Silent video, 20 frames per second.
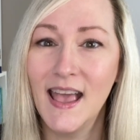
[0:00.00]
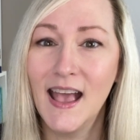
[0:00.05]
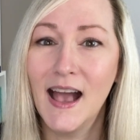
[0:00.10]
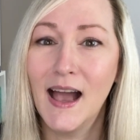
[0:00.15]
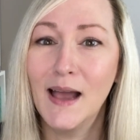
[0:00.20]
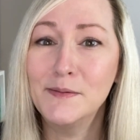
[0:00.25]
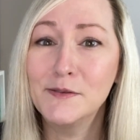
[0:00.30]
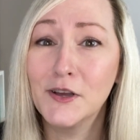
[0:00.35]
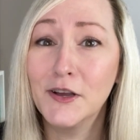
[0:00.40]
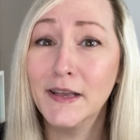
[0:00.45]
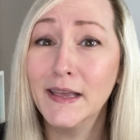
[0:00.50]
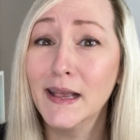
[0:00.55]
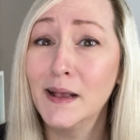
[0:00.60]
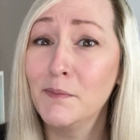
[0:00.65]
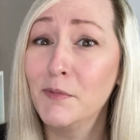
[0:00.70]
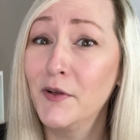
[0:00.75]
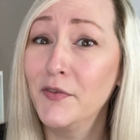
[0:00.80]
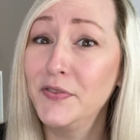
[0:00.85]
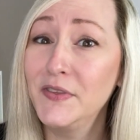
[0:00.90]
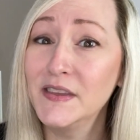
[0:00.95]
I'm talking
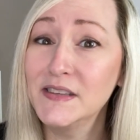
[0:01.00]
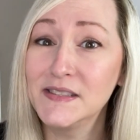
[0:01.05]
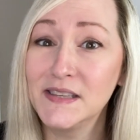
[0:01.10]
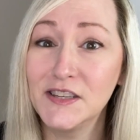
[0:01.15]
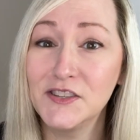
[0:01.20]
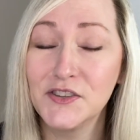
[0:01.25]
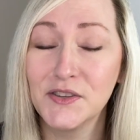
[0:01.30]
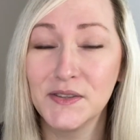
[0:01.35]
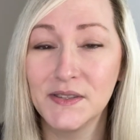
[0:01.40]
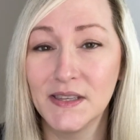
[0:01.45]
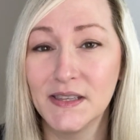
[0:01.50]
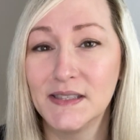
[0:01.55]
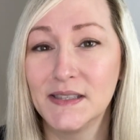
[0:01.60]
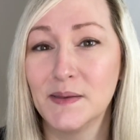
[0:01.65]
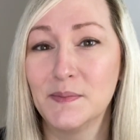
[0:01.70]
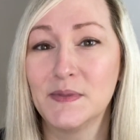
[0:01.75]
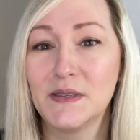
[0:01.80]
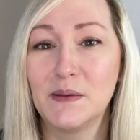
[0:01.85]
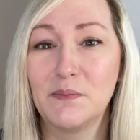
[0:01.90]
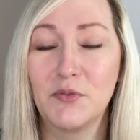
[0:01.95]
about the essential
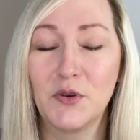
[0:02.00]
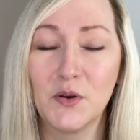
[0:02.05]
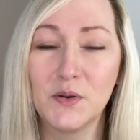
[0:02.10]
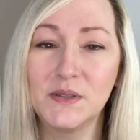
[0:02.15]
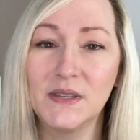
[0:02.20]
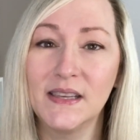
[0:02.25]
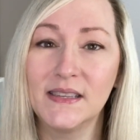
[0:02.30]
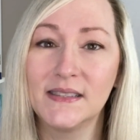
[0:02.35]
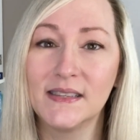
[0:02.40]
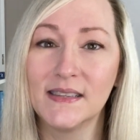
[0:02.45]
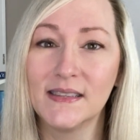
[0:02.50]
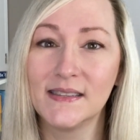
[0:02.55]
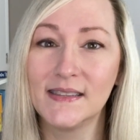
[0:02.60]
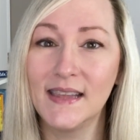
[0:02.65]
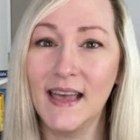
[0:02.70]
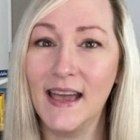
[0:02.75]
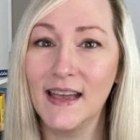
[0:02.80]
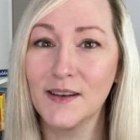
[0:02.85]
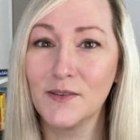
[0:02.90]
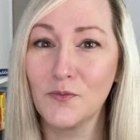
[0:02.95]
systems and processes
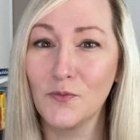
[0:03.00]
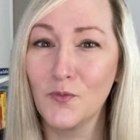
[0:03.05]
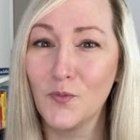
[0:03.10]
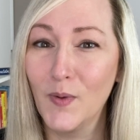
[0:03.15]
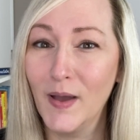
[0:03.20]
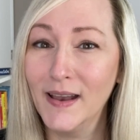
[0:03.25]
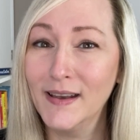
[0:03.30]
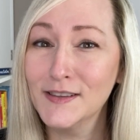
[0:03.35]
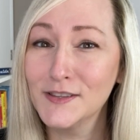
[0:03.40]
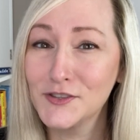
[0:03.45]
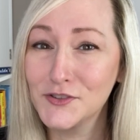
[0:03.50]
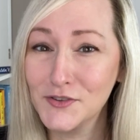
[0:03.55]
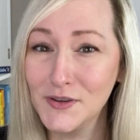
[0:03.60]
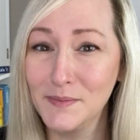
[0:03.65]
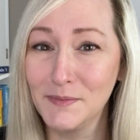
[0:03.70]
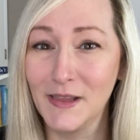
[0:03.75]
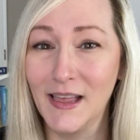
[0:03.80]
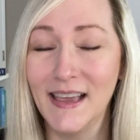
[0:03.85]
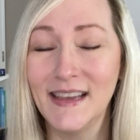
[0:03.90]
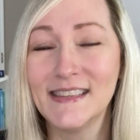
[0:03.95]
that, when
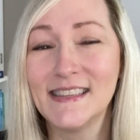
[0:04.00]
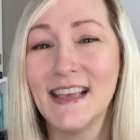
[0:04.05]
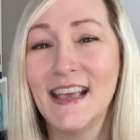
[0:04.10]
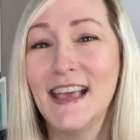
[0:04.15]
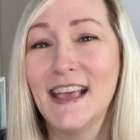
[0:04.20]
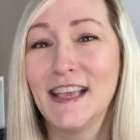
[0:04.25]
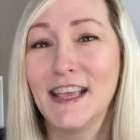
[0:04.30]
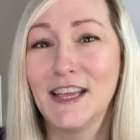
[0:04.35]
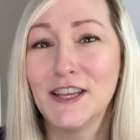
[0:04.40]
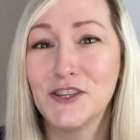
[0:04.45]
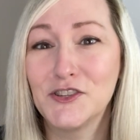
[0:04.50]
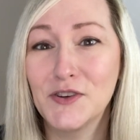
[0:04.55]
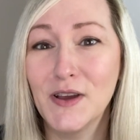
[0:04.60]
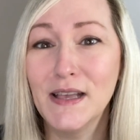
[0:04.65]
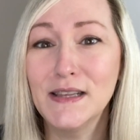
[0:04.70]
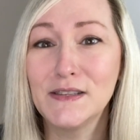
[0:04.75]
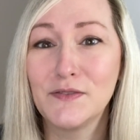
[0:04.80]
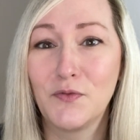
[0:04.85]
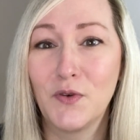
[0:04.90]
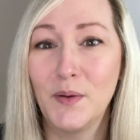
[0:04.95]
streamlined, can
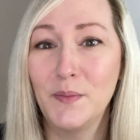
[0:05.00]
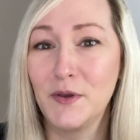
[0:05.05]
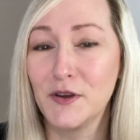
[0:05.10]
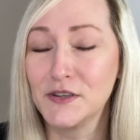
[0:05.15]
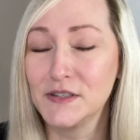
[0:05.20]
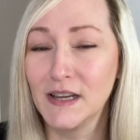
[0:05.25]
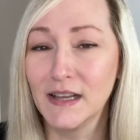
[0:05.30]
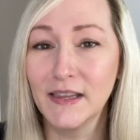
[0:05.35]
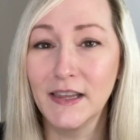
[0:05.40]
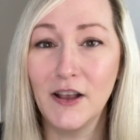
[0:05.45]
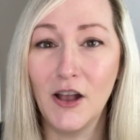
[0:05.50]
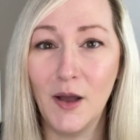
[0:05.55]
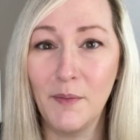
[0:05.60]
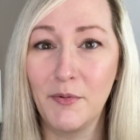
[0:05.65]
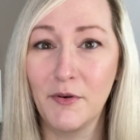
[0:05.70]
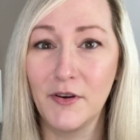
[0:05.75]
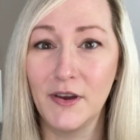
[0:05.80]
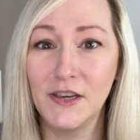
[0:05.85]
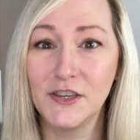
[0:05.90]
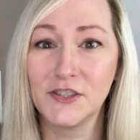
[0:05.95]
transform your daily
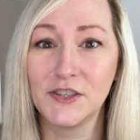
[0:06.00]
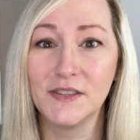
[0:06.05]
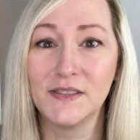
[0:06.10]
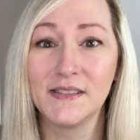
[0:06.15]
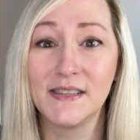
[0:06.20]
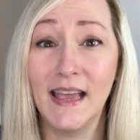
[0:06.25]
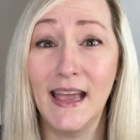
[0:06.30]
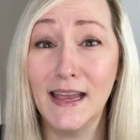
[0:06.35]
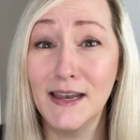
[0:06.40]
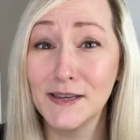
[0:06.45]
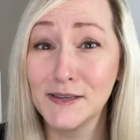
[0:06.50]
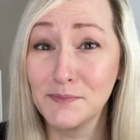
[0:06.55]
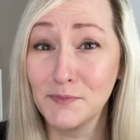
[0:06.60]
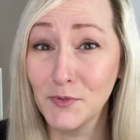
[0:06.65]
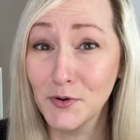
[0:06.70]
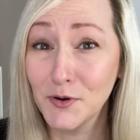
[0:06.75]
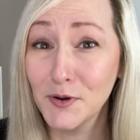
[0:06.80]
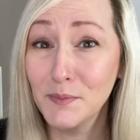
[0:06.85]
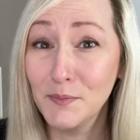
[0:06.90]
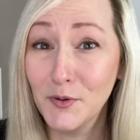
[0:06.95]
operations and,
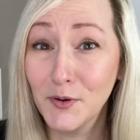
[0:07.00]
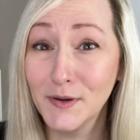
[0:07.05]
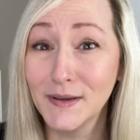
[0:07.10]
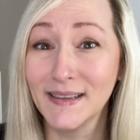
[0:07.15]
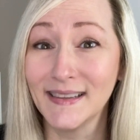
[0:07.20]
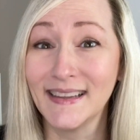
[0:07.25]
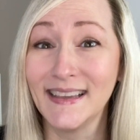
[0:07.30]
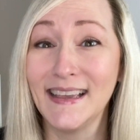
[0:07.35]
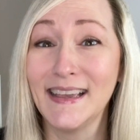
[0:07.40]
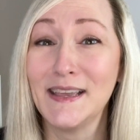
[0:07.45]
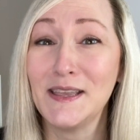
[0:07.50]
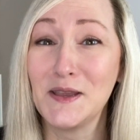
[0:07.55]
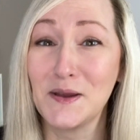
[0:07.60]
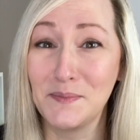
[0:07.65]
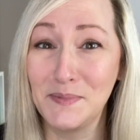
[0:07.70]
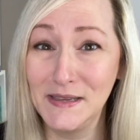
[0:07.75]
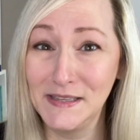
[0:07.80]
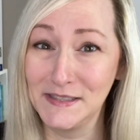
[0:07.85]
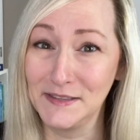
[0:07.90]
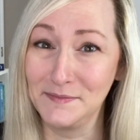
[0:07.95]
more importantly, your
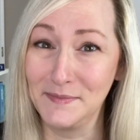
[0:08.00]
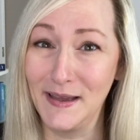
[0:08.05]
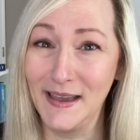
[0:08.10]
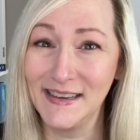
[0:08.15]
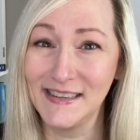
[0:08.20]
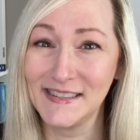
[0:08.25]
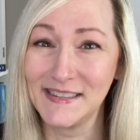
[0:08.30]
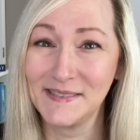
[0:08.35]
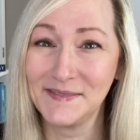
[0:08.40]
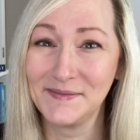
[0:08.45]
peace of mind.